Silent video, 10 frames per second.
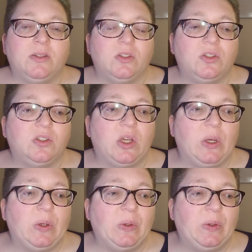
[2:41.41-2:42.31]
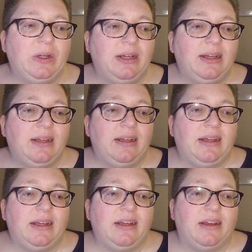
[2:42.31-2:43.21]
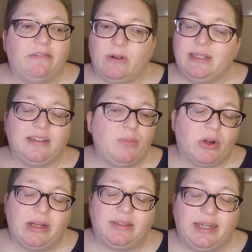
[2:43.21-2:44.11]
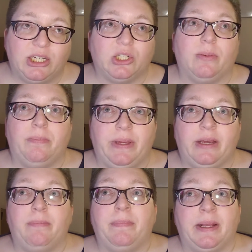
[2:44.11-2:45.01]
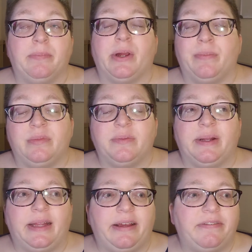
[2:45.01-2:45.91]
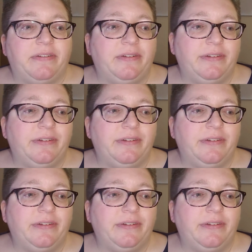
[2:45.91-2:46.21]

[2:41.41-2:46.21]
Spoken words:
So avoidance and procrastination are big, big problems in my life.